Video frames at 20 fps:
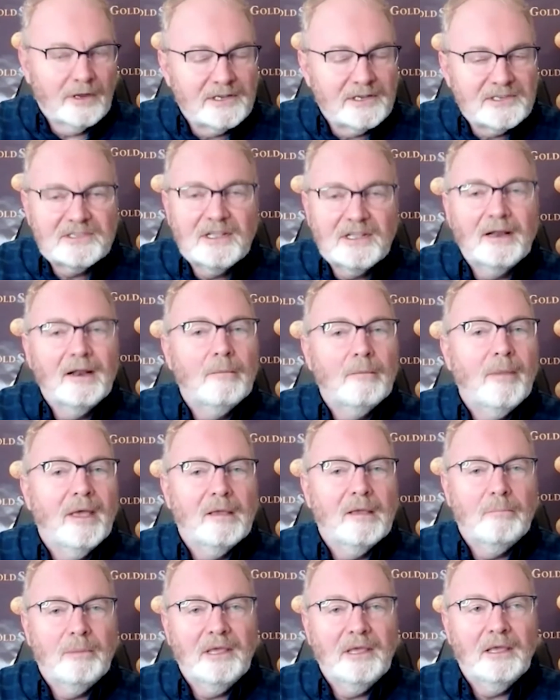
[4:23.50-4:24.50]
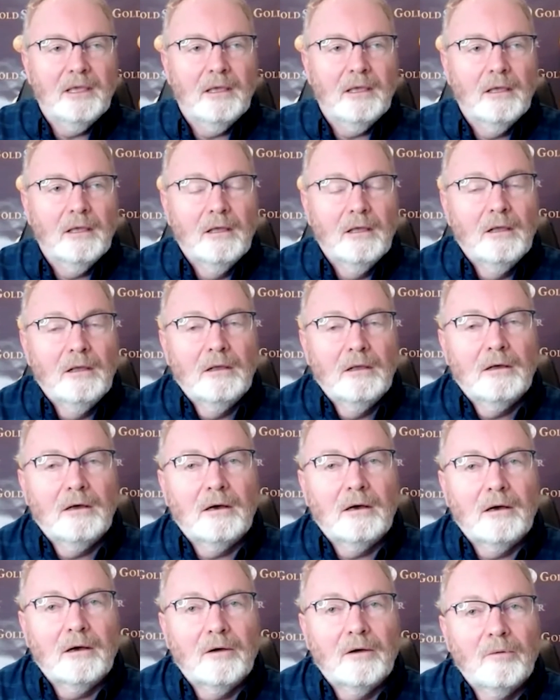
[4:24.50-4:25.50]
extent it may be,
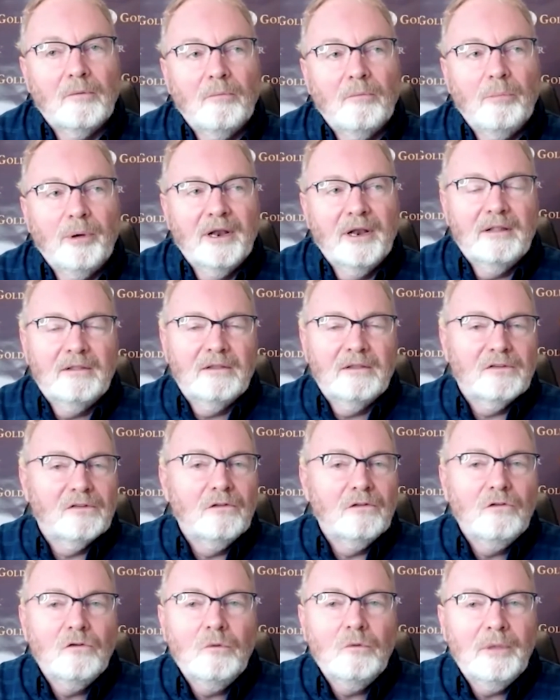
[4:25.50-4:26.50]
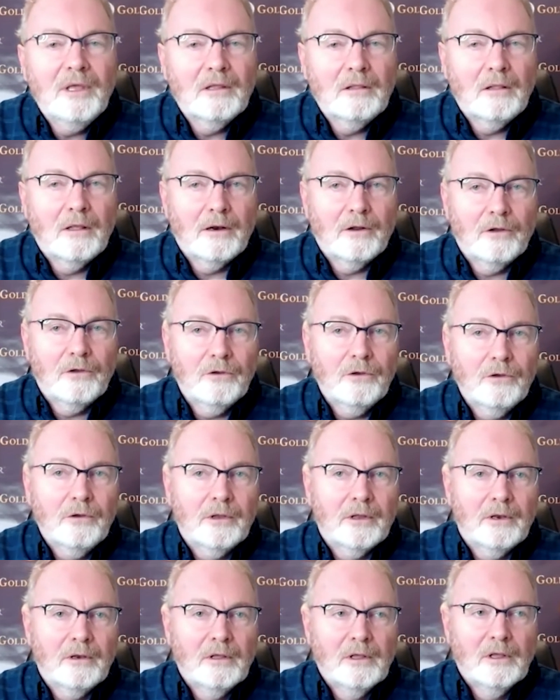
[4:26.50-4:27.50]
but it doesn't do me a lot of
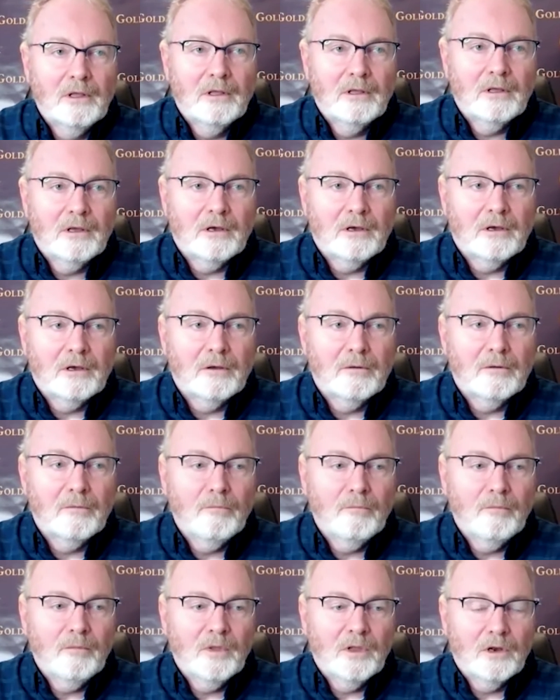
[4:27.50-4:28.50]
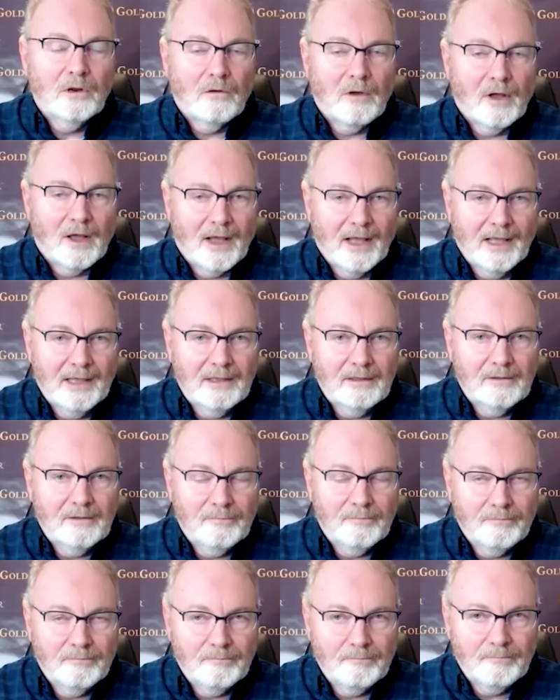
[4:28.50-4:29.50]
good. You know,
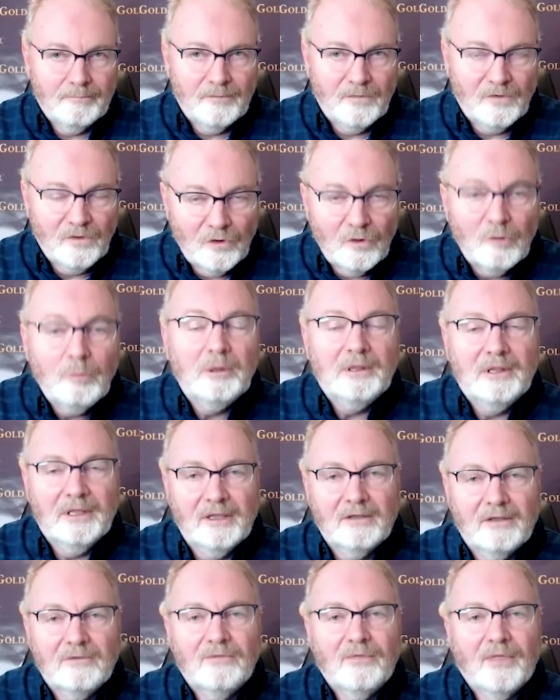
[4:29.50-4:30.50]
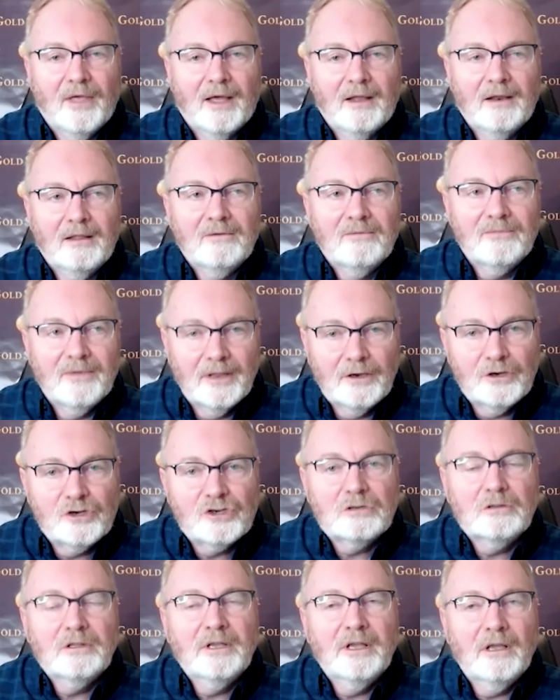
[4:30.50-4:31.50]
I do believe that
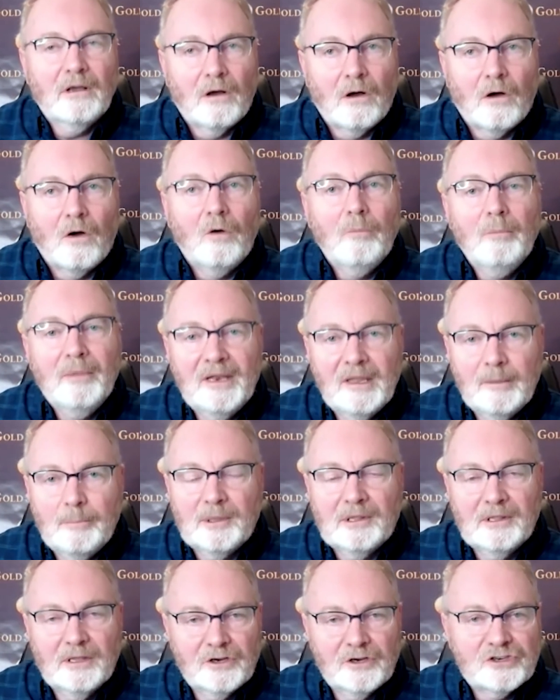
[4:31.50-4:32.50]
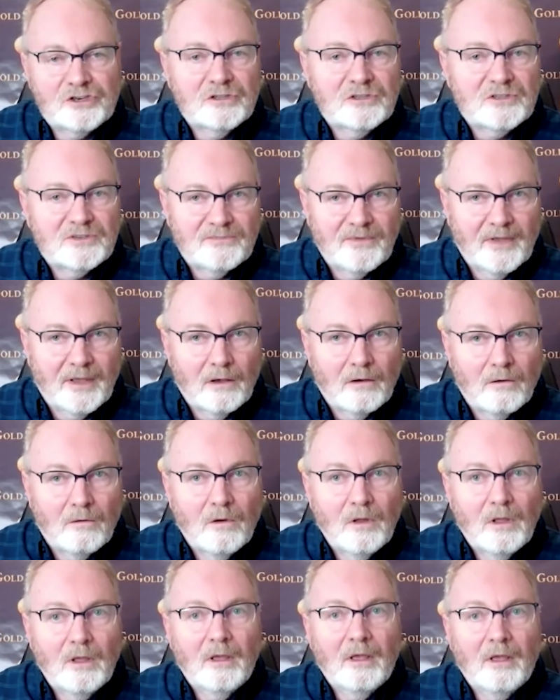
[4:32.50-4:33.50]
eventually all manipulations
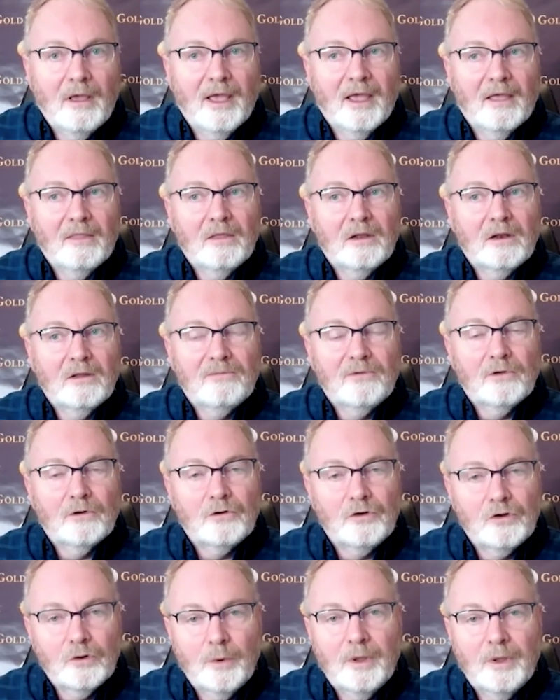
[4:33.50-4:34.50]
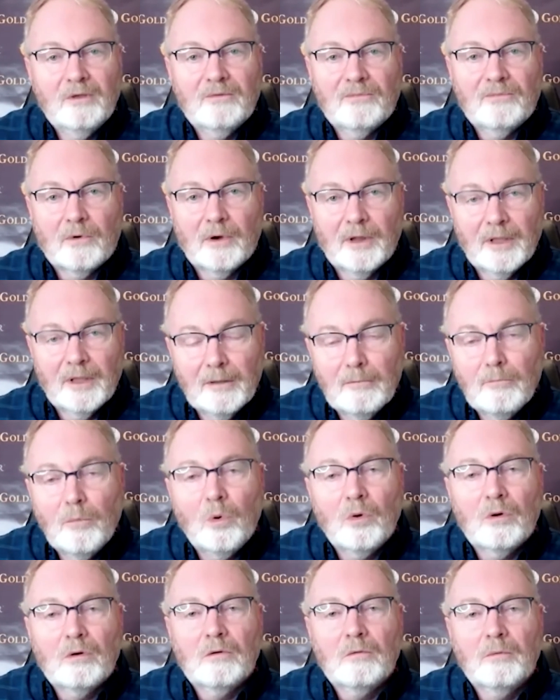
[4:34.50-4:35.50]
fail, and that if you're doing it for
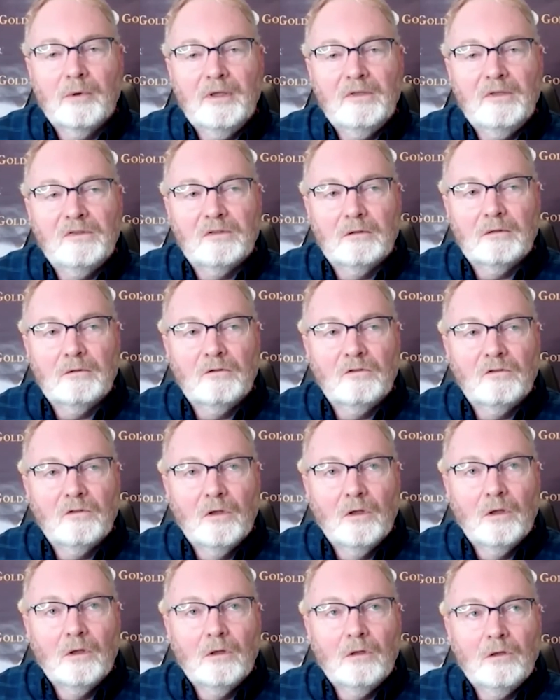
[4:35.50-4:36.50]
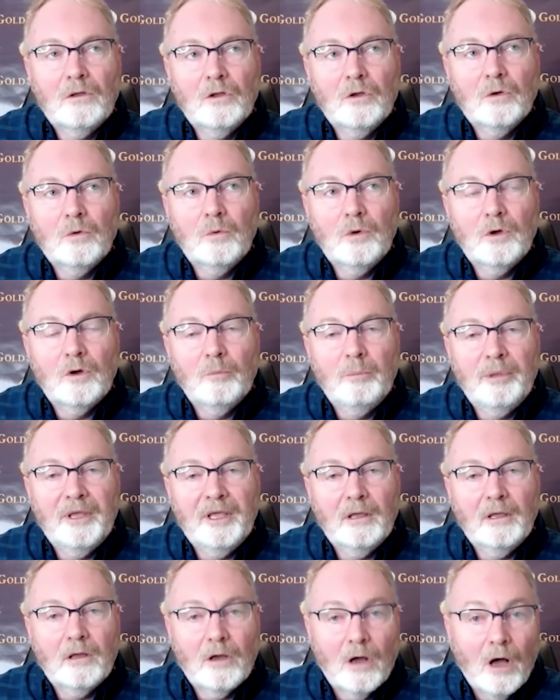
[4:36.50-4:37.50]
immoral reasons, you will
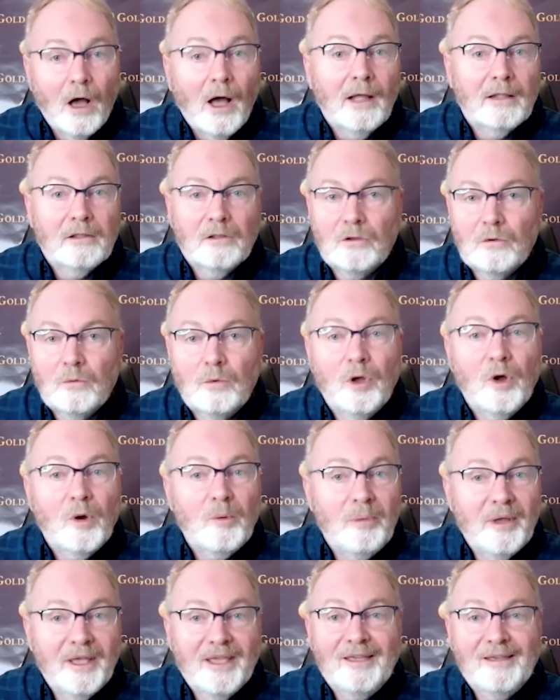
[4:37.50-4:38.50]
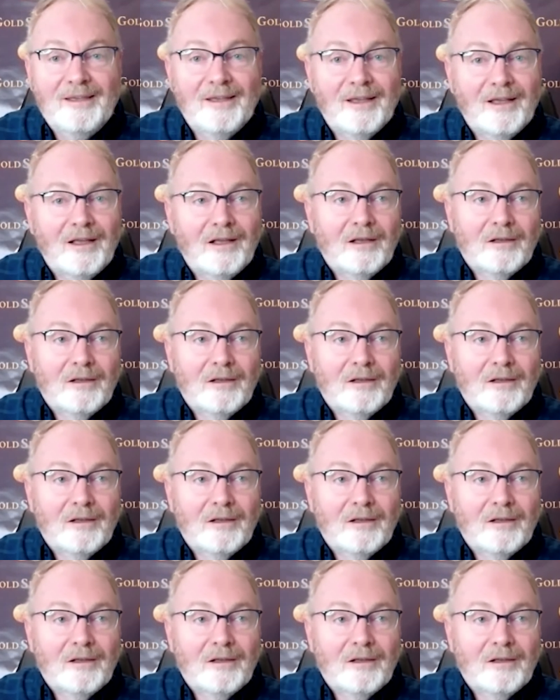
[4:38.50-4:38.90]
be caught. You will be